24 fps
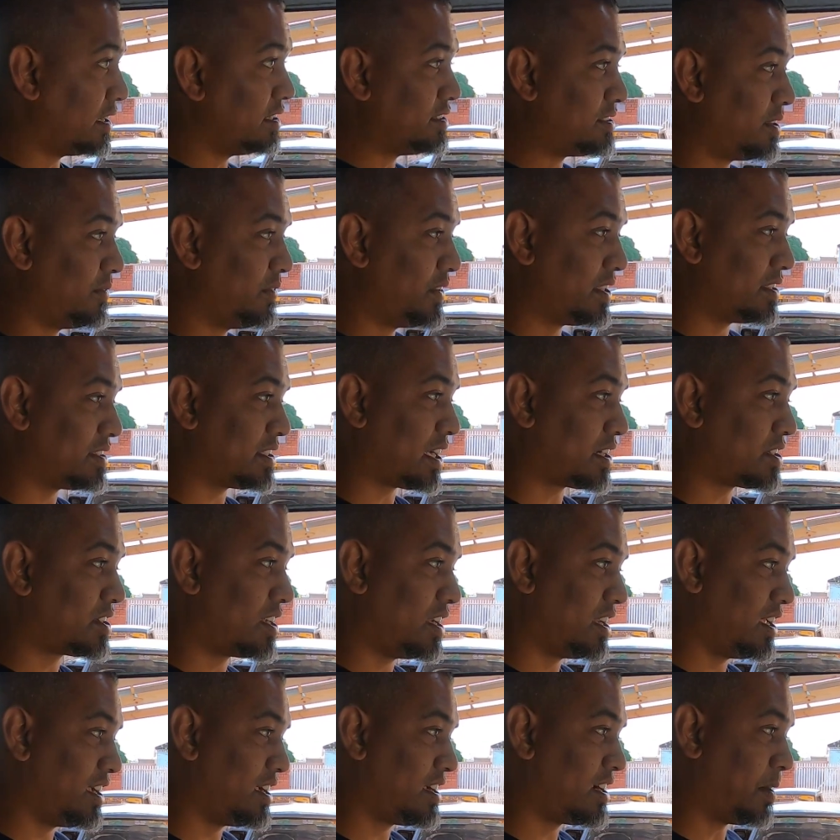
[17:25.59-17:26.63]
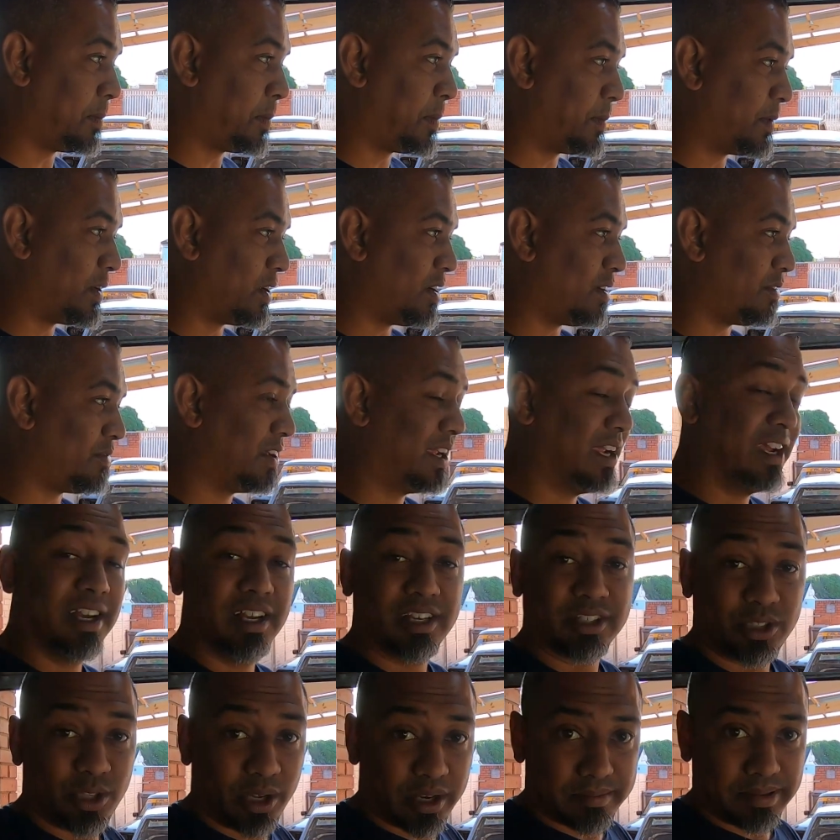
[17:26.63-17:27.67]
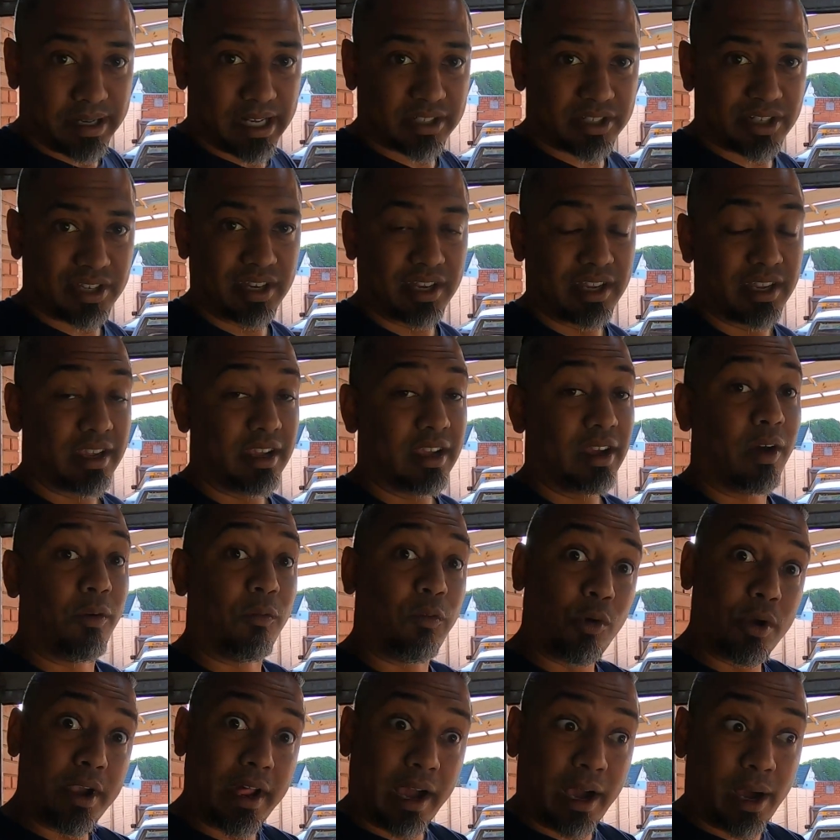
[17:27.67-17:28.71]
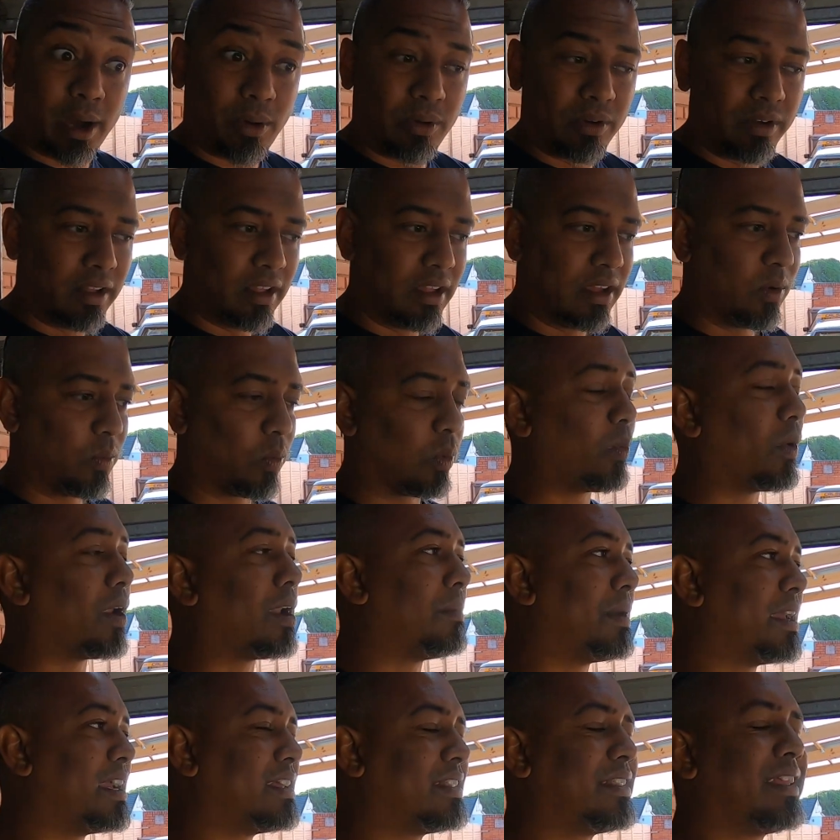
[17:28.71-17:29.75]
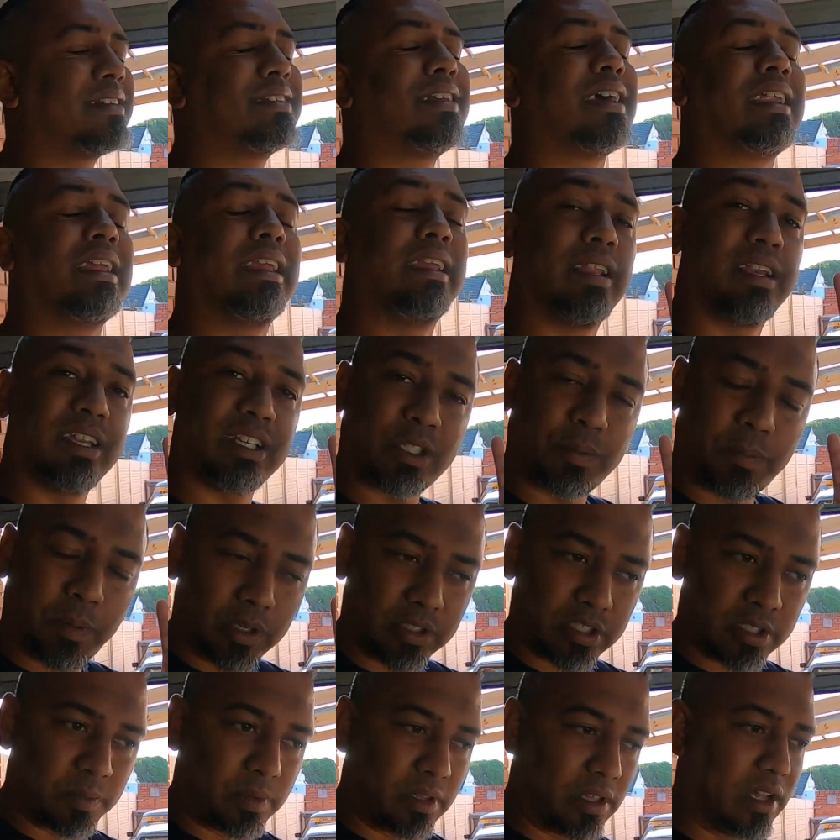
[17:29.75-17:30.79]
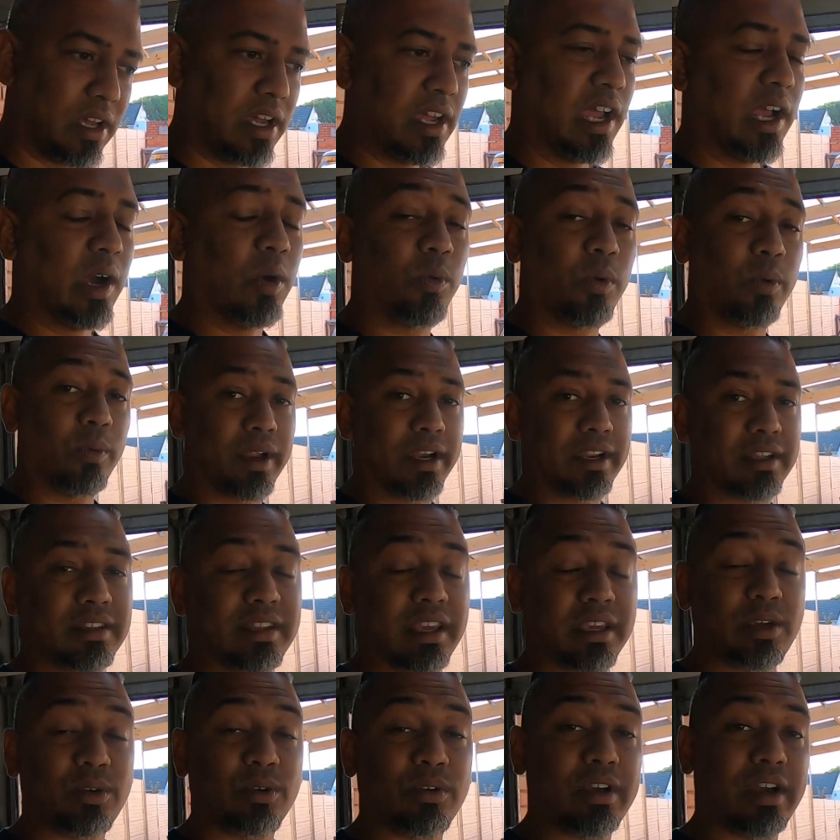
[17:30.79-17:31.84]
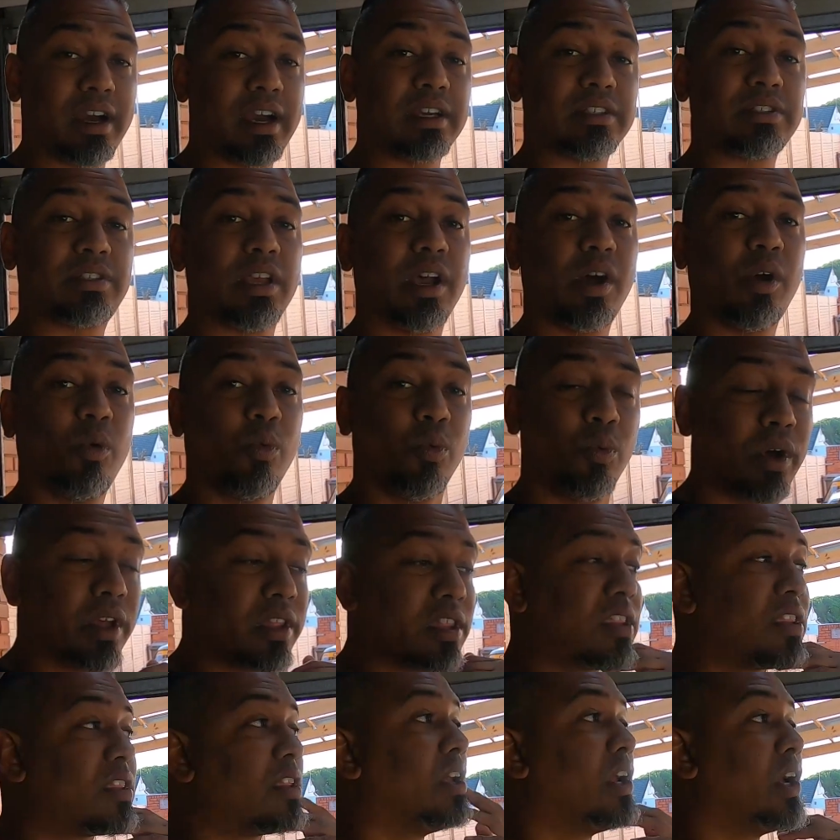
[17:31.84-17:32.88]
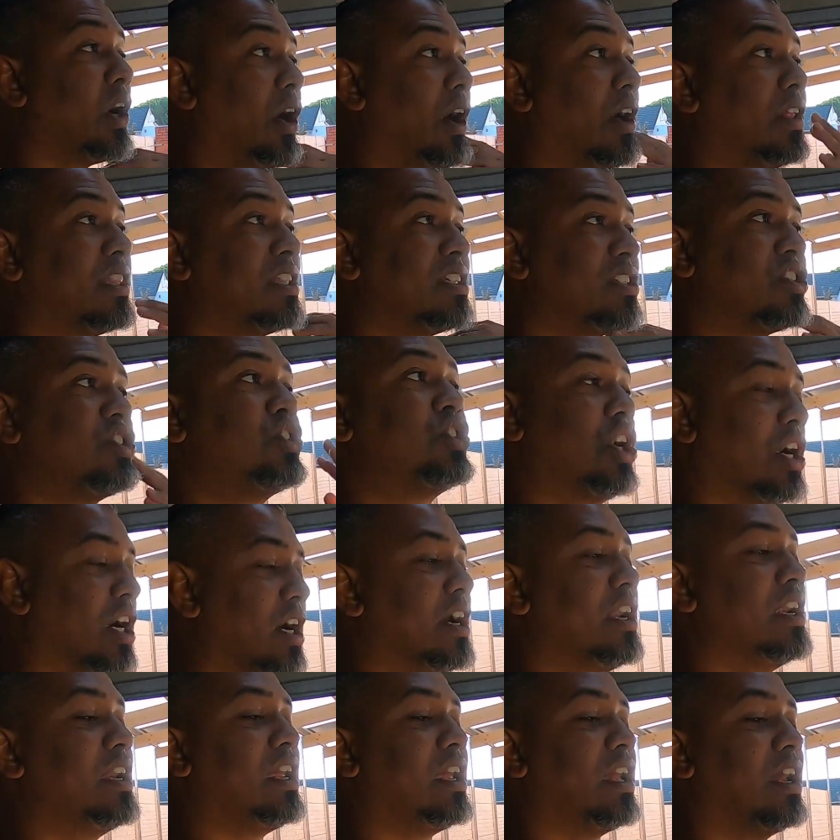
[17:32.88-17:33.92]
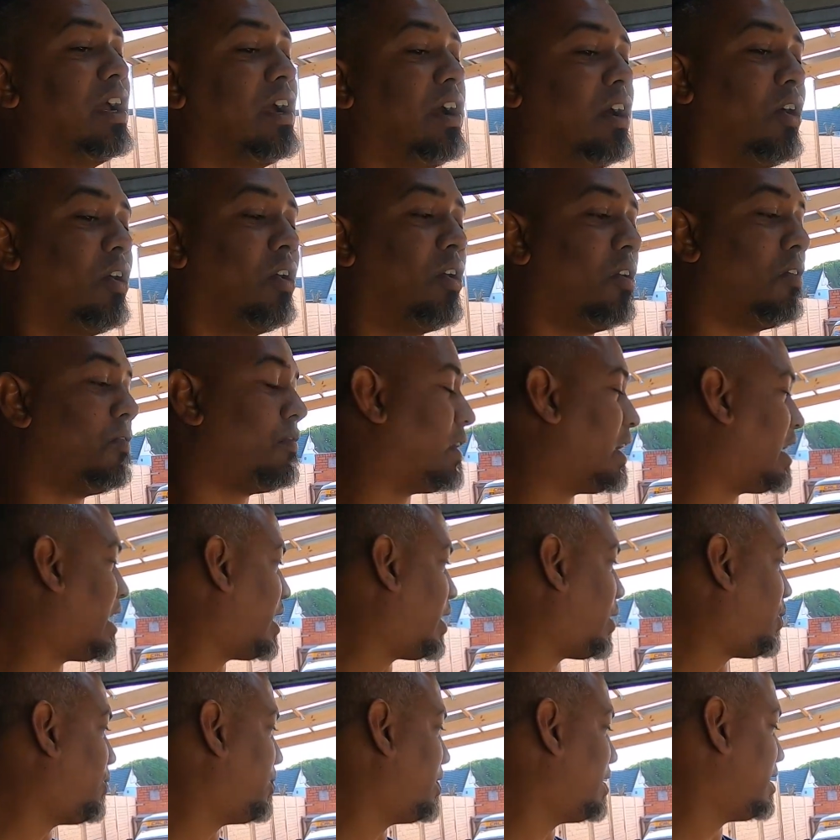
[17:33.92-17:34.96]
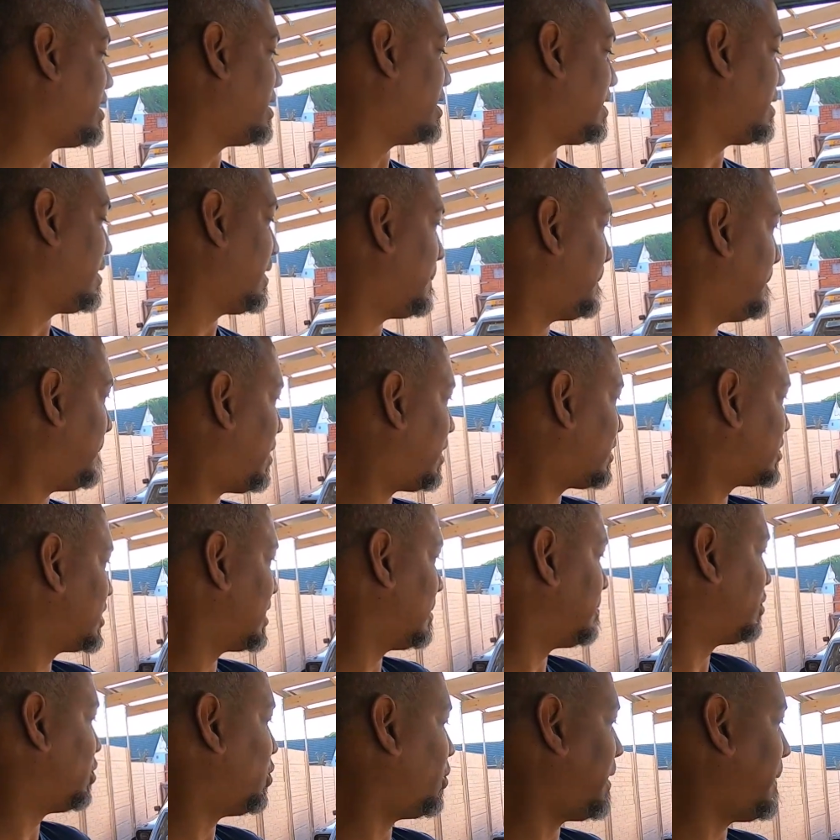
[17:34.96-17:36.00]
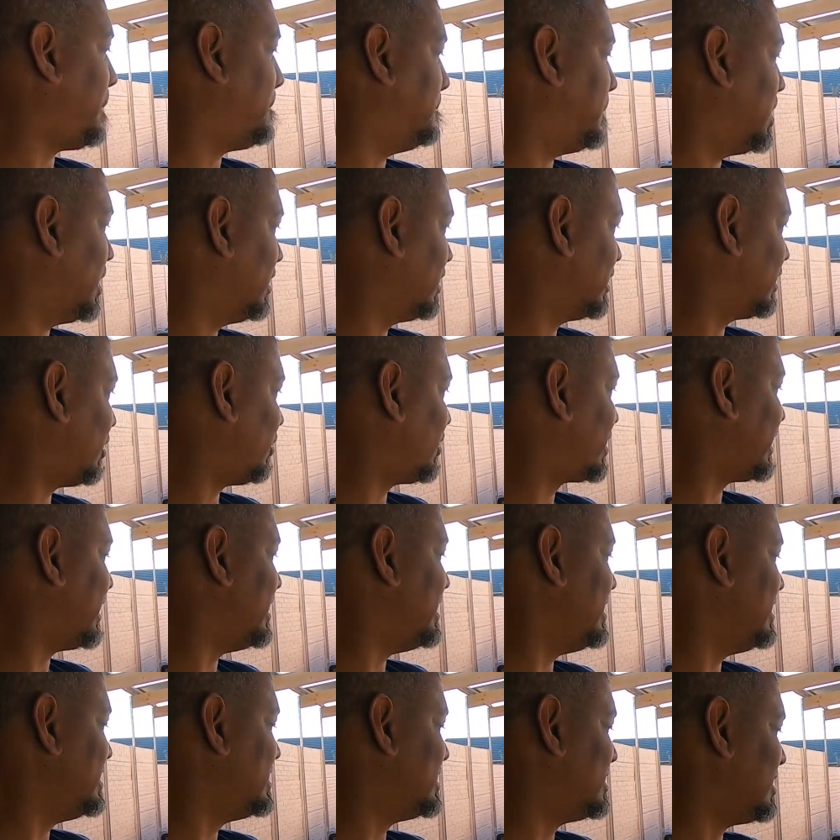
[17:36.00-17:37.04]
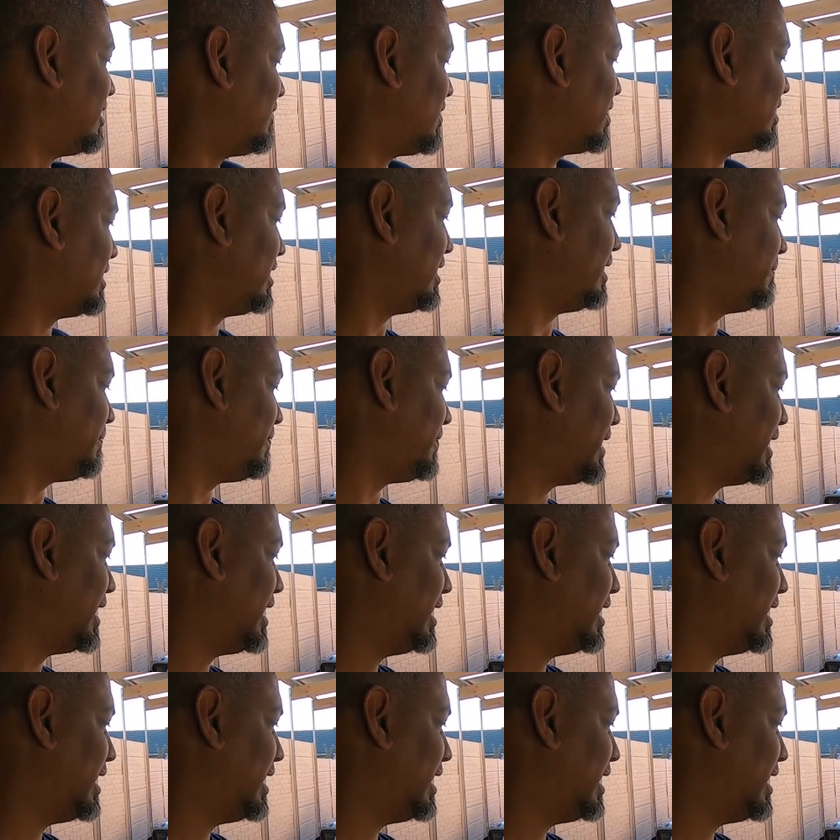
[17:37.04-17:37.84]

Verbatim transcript: KE70 is actually capable of. It's not much. For now, we want to make it as real as possible. We want to take you guys with on this journey of our box shape build, okay, KE70.